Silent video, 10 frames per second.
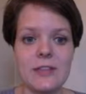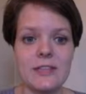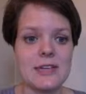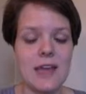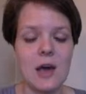
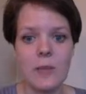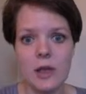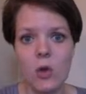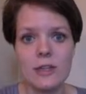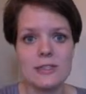listed out my
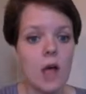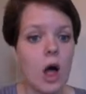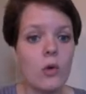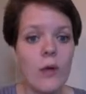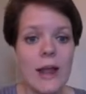goal. It's
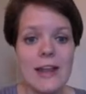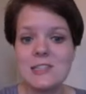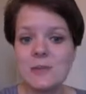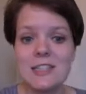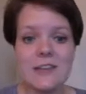already
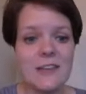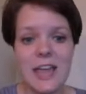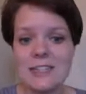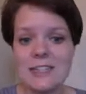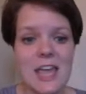
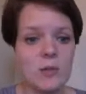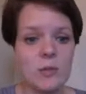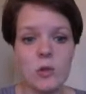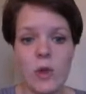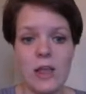specific,
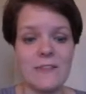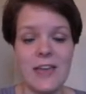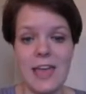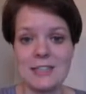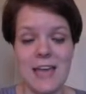attainable,
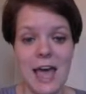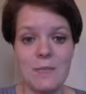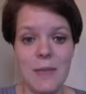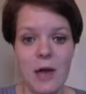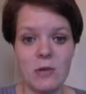relevant, and
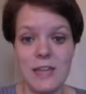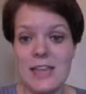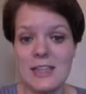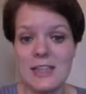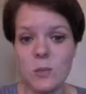time-bound
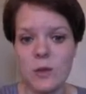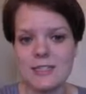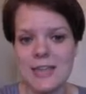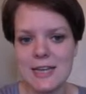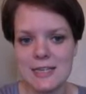in this one
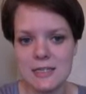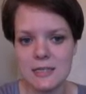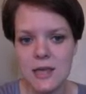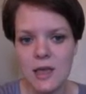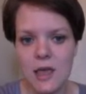
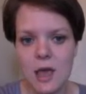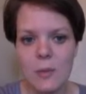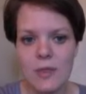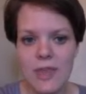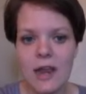sentence.
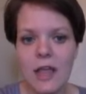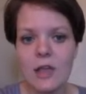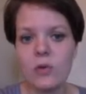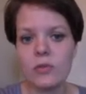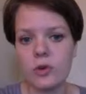But then I
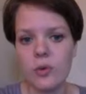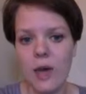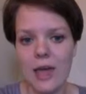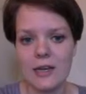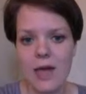go through
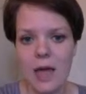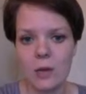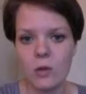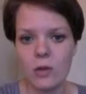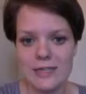and
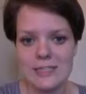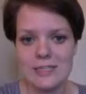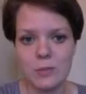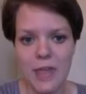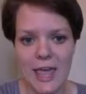I will
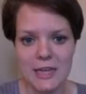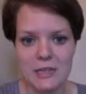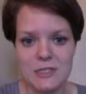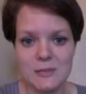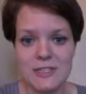
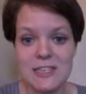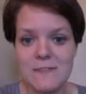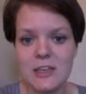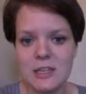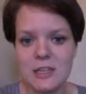explain
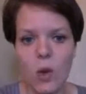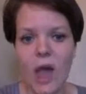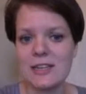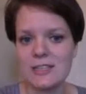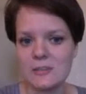specifically
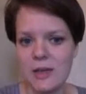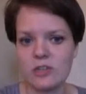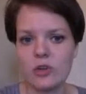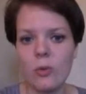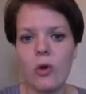why it is
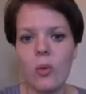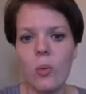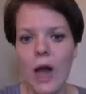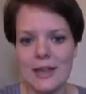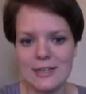measurable,
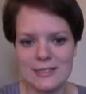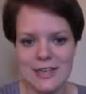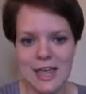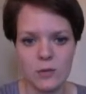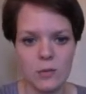why it is
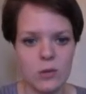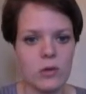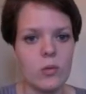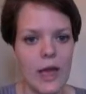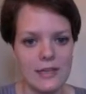
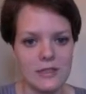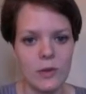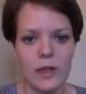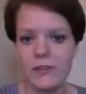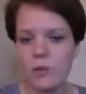attainable, why it is
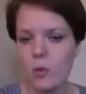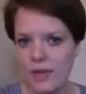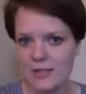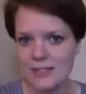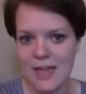relevant,
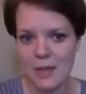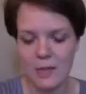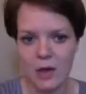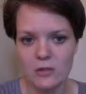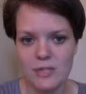why it is
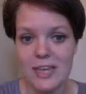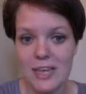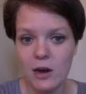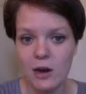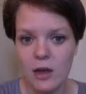time-bound
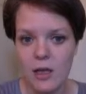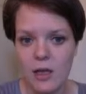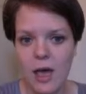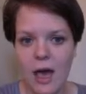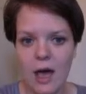here.
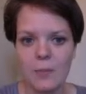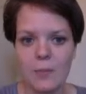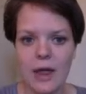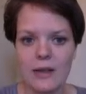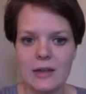
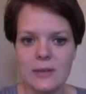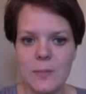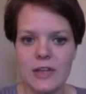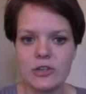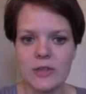But
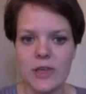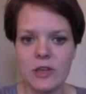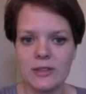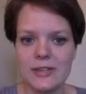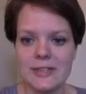make sure that
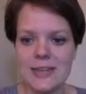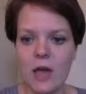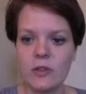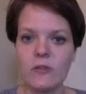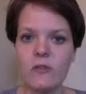you're listing
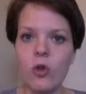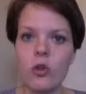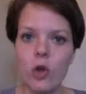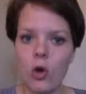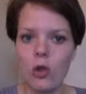out the
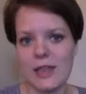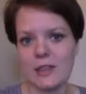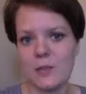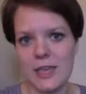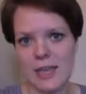full goal at
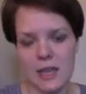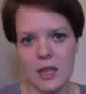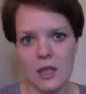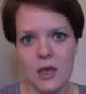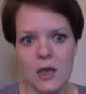the
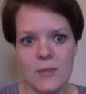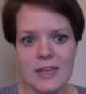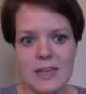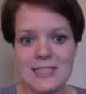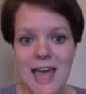beginning,
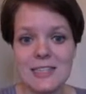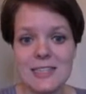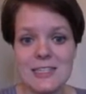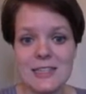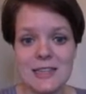because
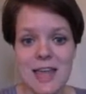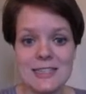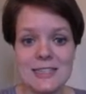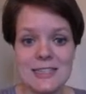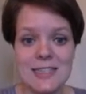that's
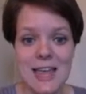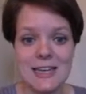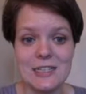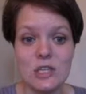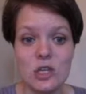the
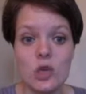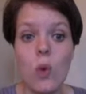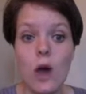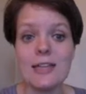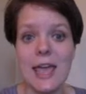sentence you
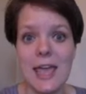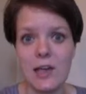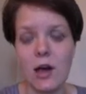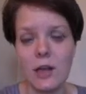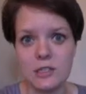want to
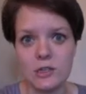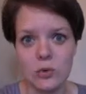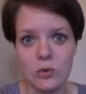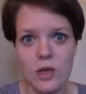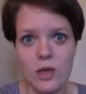hang on
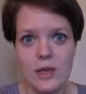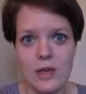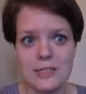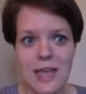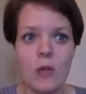to
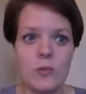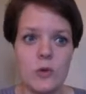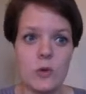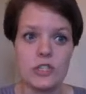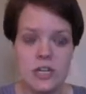help
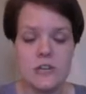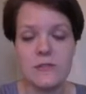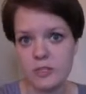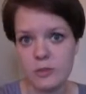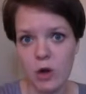you achieve
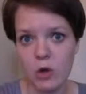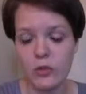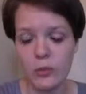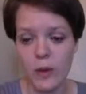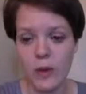your SMART
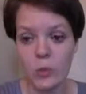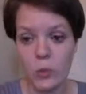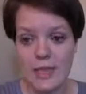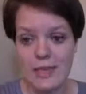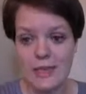goal throughout the
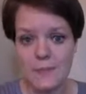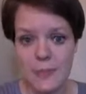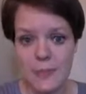week.